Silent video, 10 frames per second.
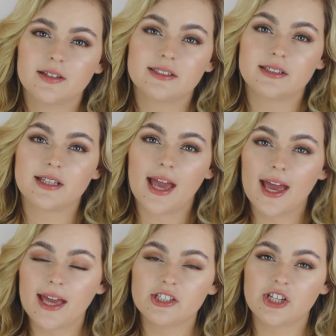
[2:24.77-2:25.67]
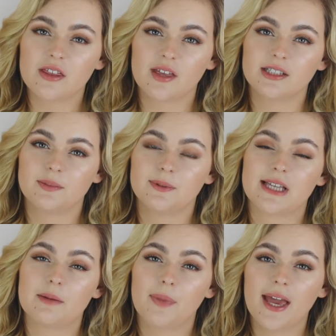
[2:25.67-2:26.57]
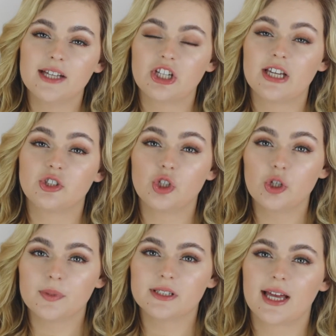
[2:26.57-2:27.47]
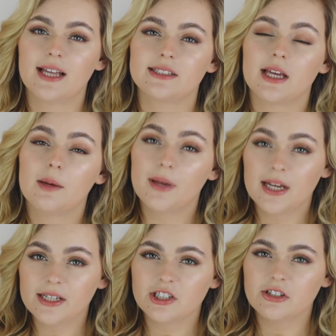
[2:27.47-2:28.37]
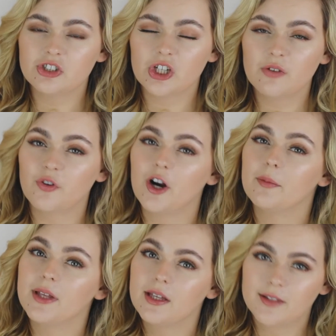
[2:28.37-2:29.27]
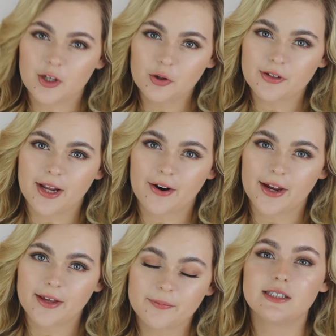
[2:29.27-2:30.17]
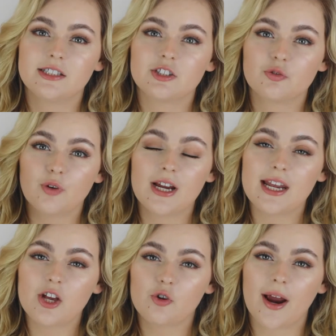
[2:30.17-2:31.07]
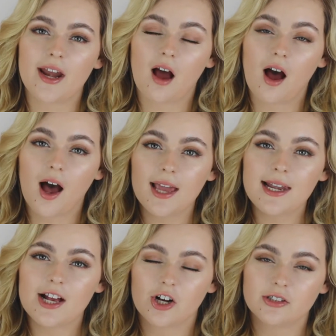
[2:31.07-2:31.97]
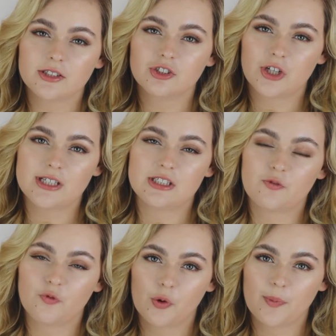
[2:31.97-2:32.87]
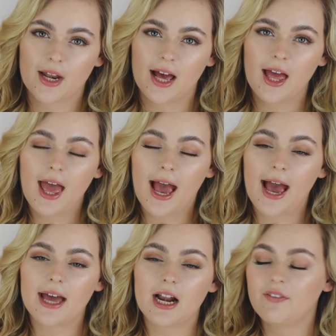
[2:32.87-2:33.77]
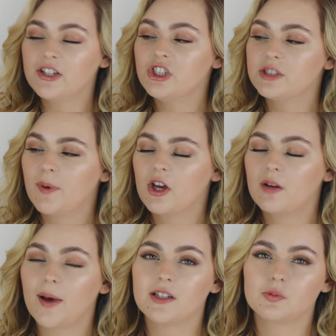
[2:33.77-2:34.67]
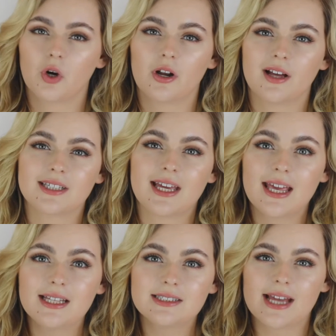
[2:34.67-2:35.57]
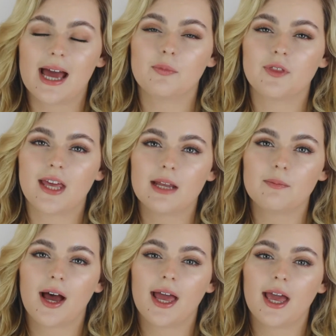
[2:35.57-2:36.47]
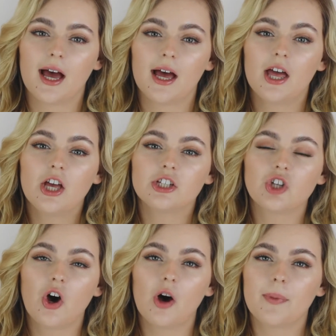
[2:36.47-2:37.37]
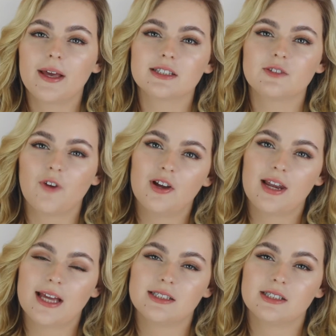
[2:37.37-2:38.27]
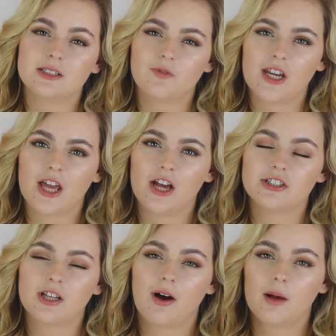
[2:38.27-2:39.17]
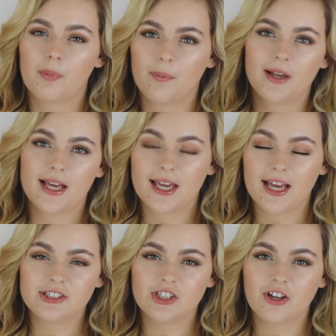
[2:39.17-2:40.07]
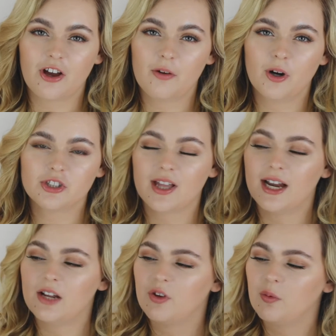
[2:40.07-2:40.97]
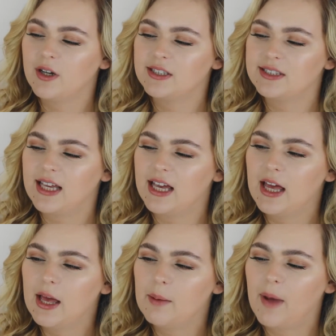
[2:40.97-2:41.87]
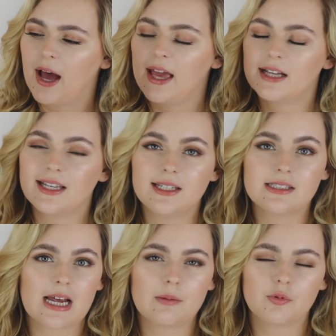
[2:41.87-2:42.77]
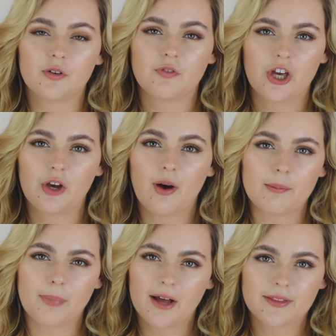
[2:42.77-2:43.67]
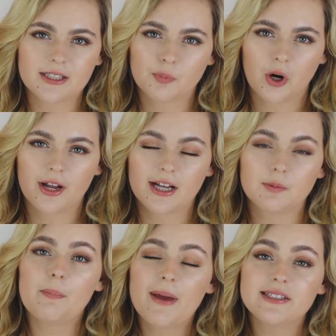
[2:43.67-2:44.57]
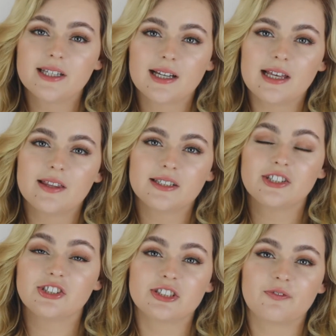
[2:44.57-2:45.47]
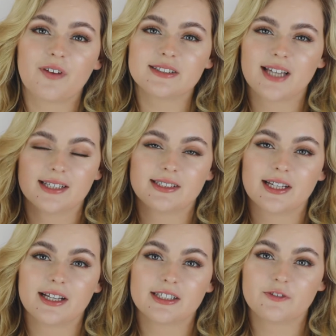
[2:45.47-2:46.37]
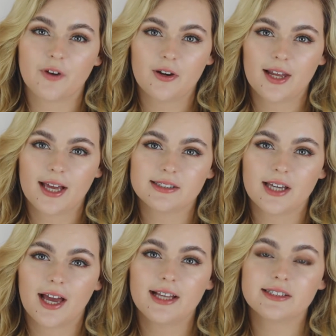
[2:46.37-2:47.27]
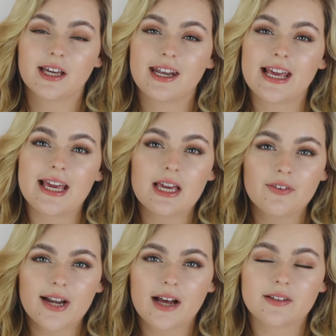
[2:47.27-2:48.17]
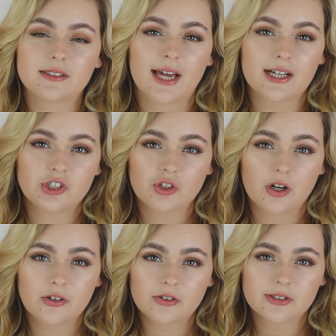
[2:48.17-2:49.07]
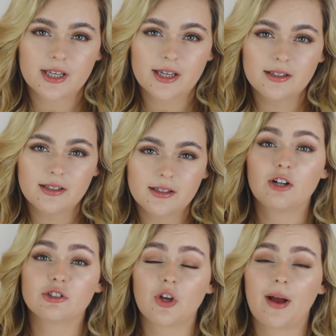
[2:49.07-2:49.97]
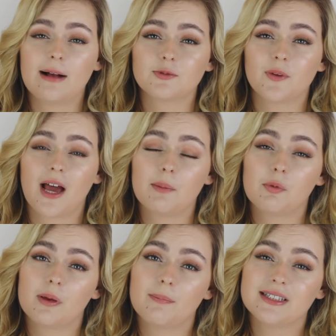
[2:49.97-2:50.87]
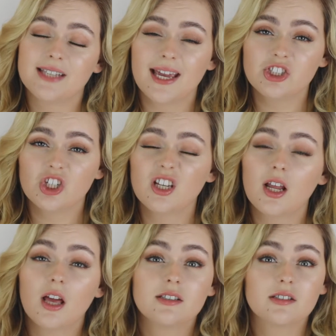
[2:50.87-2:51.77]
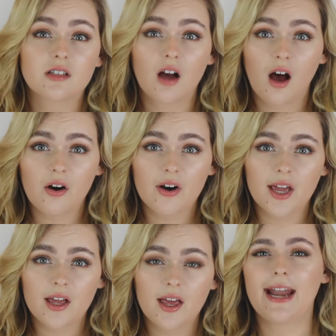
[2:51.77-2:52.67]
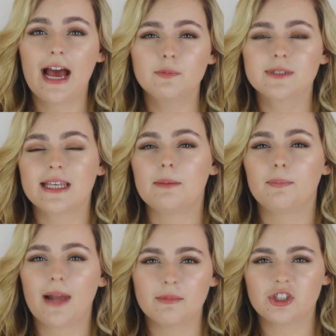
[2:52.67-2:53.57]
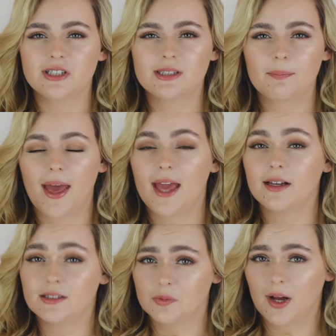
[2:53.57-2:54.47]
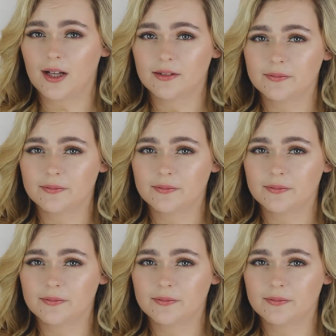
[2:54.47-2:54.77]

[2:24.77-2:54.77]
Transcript: This is the AHA 30%, BHA 2% peeling solution from The Ordinary. This is a really great, highly concentrated formula, and I've actually spoken about this product in depth in my top exfoliators video, so I'll pop a link here so you can go watch that if you want to see my in-depth review about this product. But basically this is just a fantastic exfoliator. It's going to even out the texture on your skin. It also helps with hyperpigmentation, scarring, and helps keep blemishes at bay as well.